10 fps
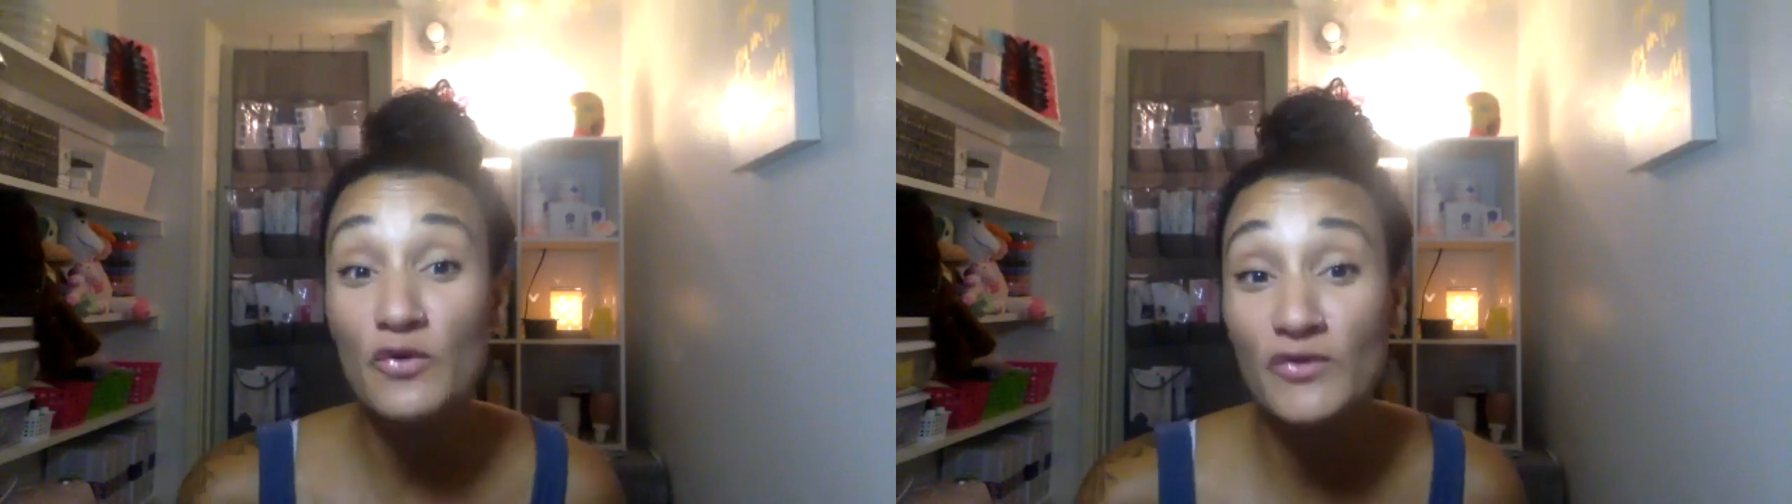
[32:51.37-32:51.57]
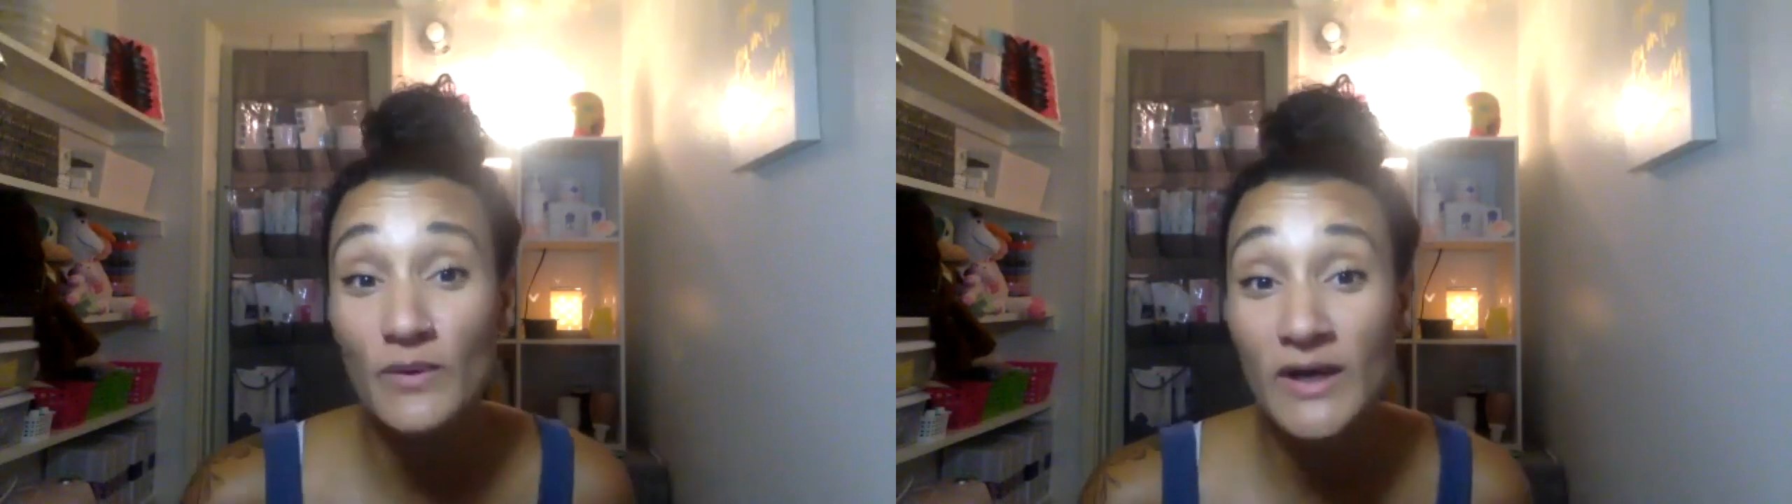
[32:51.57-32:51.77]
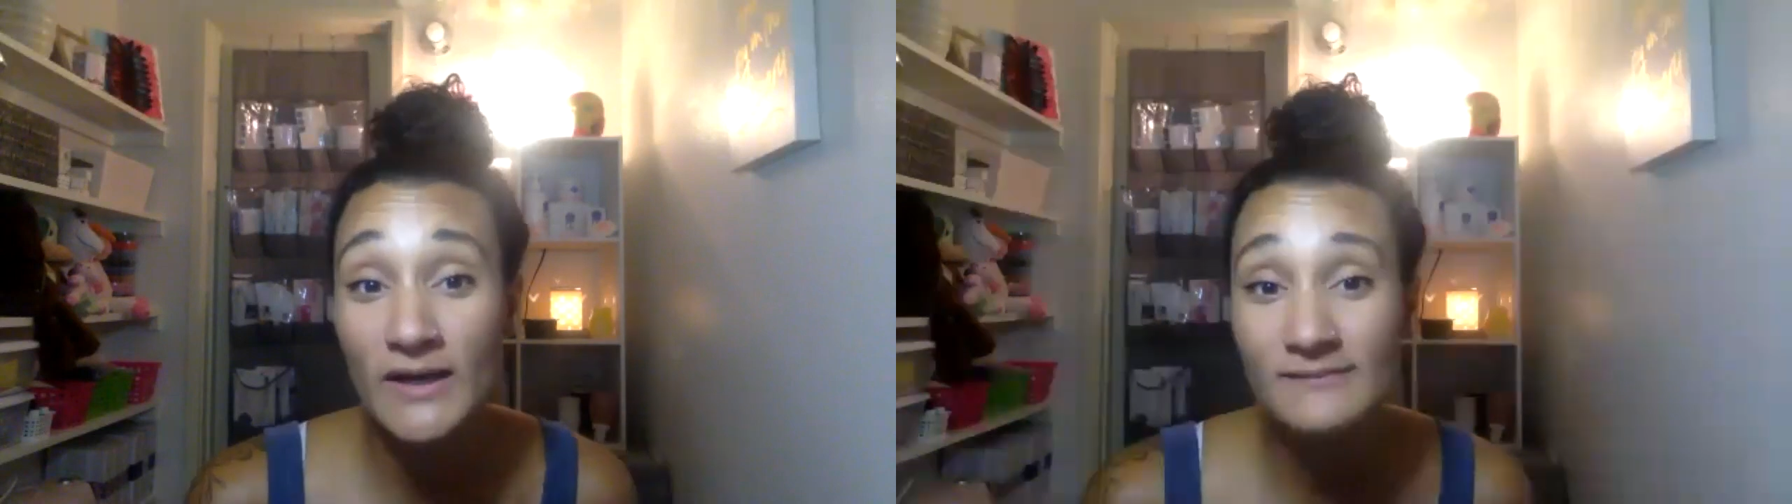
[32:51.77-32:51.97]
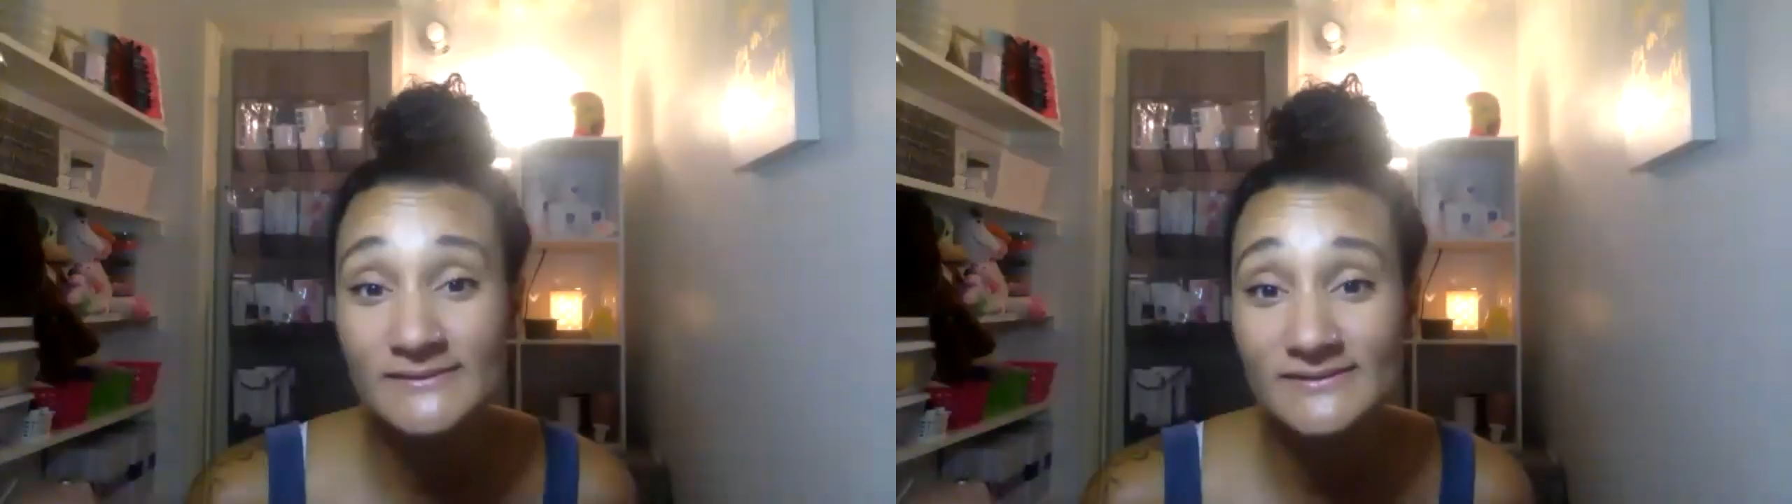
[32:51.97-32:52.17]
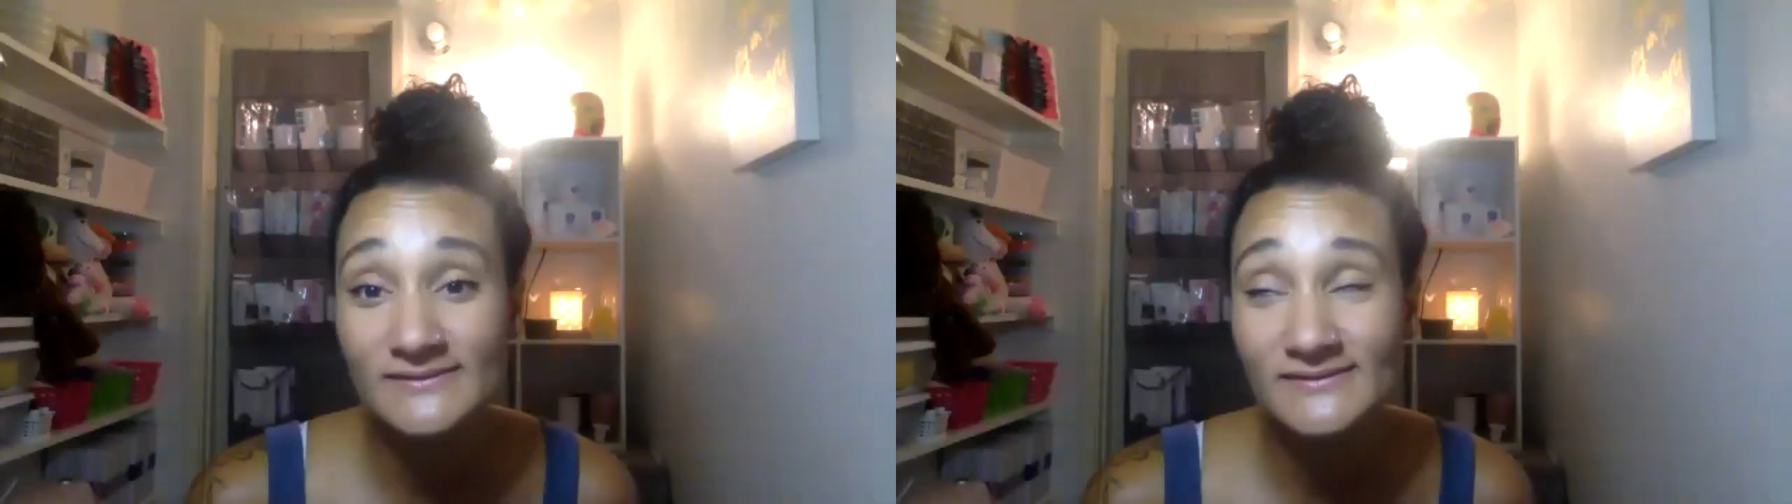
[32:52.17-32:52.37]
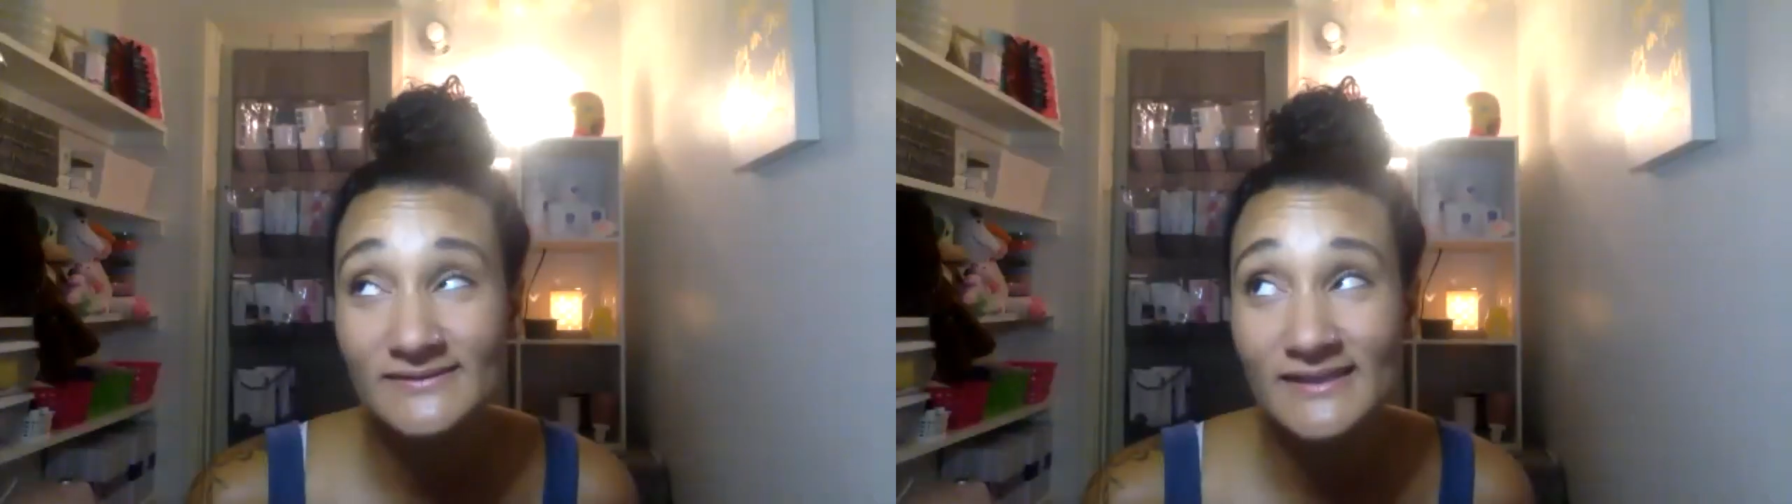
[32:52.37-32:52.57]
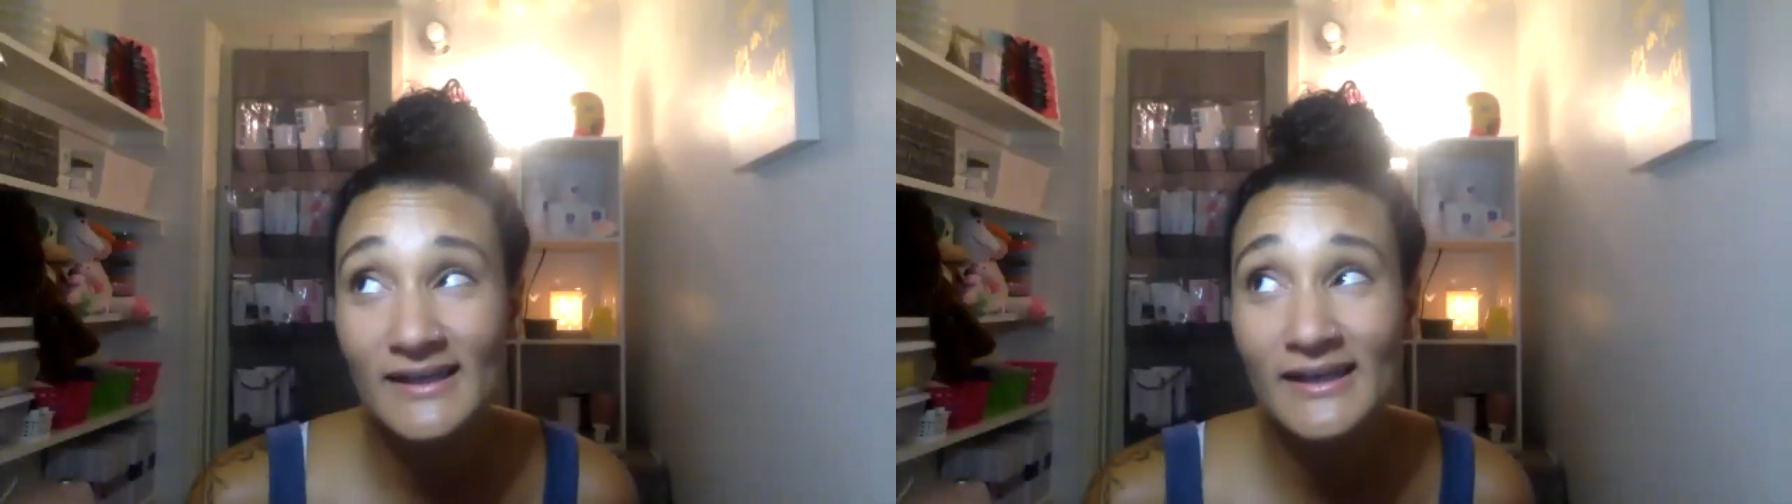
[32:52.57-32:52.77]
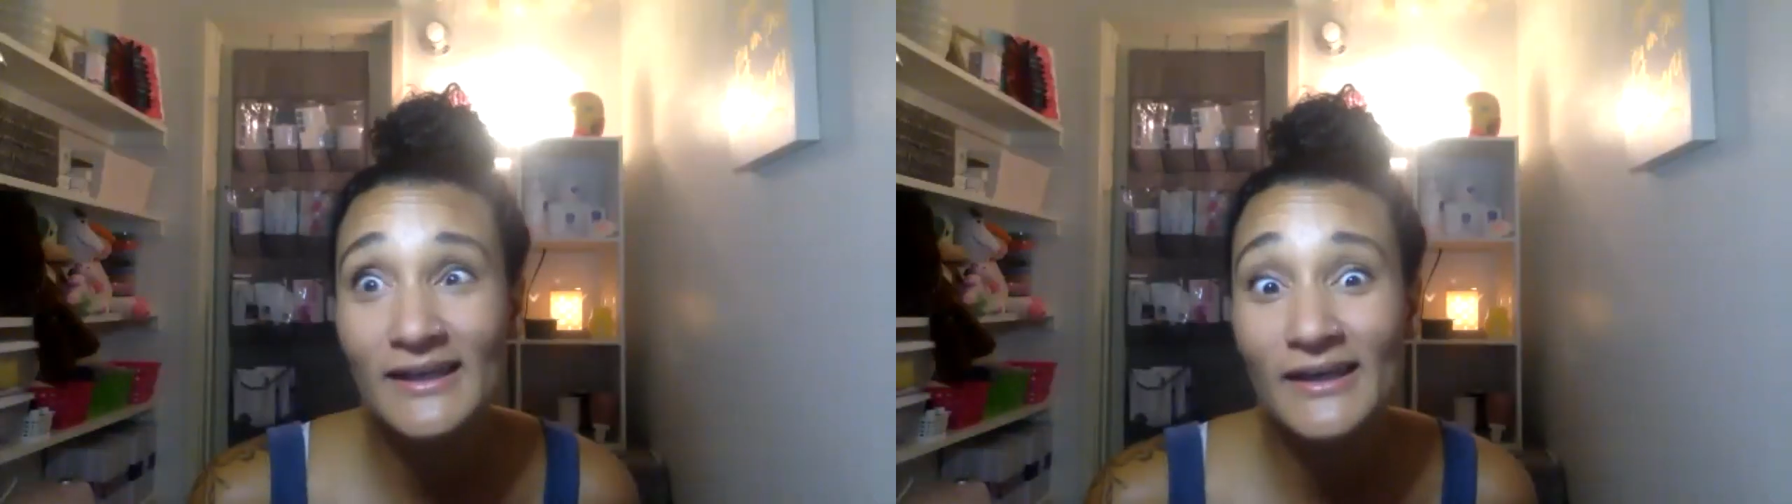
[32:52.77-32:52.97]
overwhelmed,
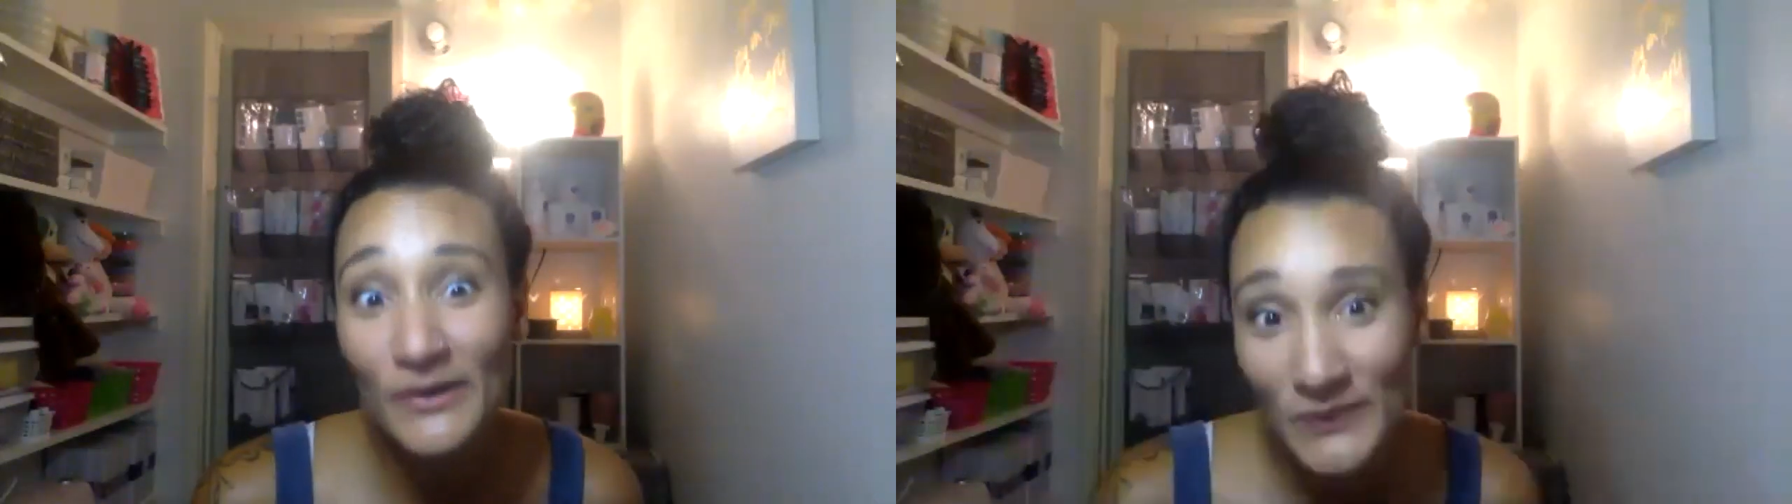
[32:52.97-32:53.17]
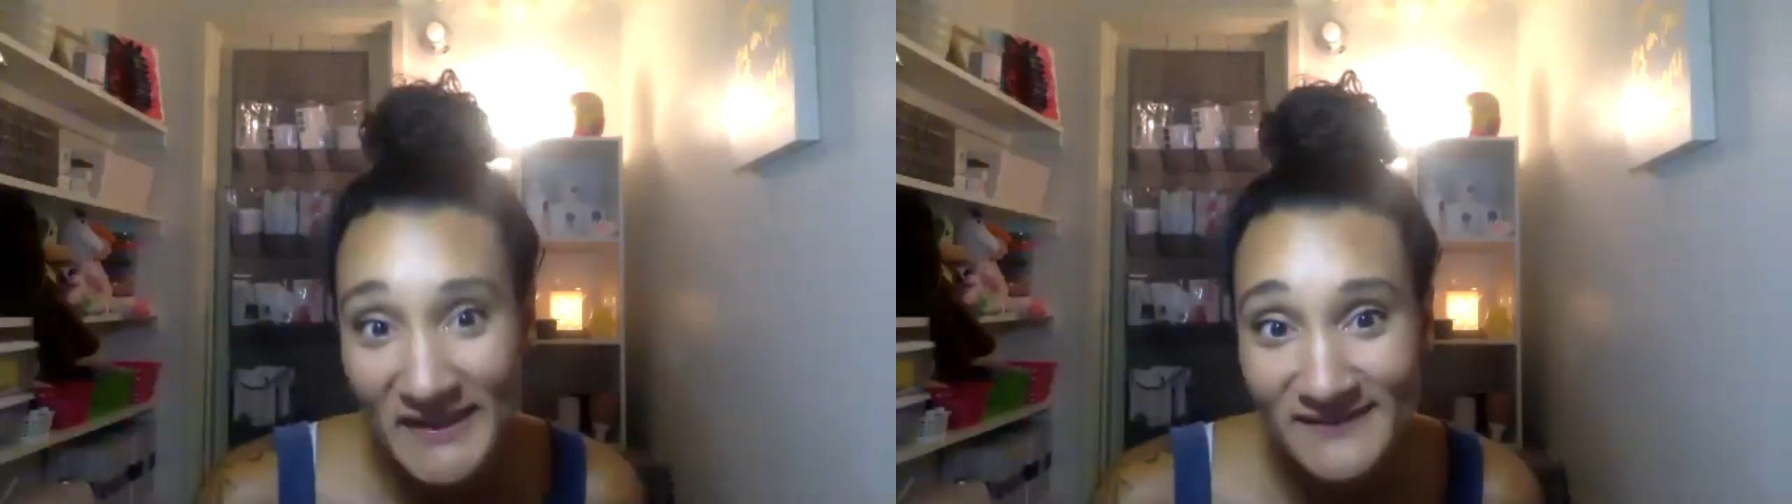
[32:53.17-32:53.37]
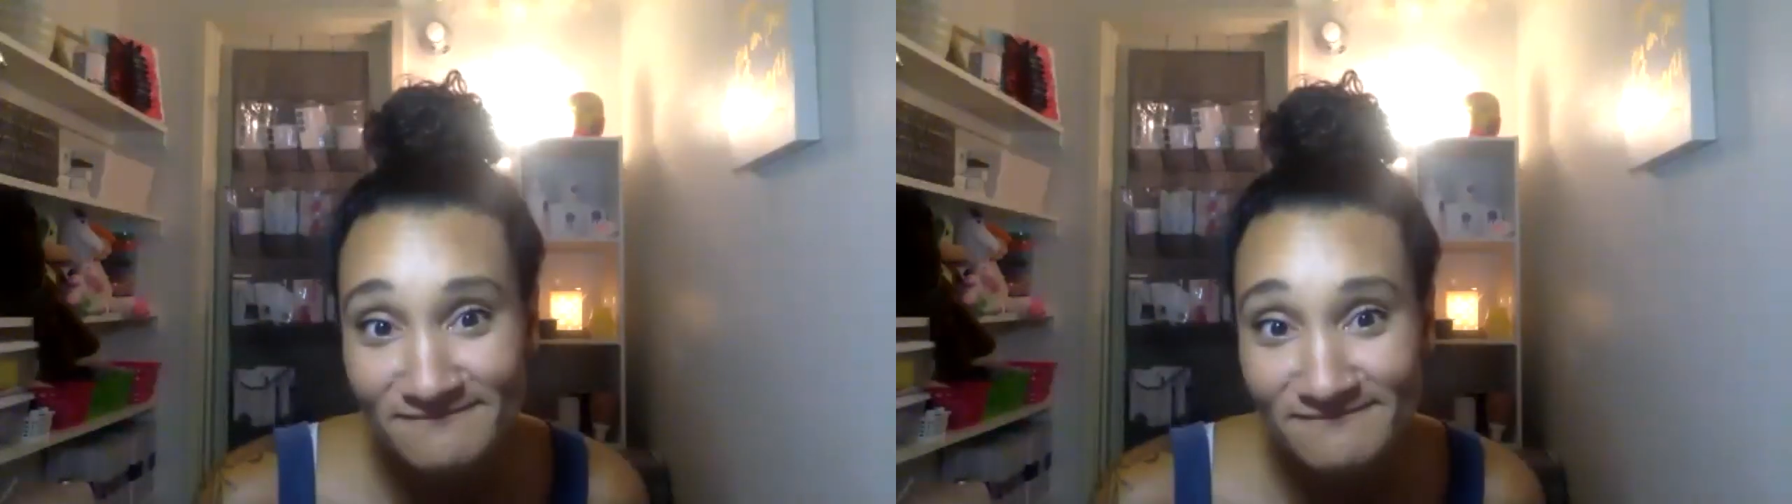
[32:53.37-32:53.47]
you quit.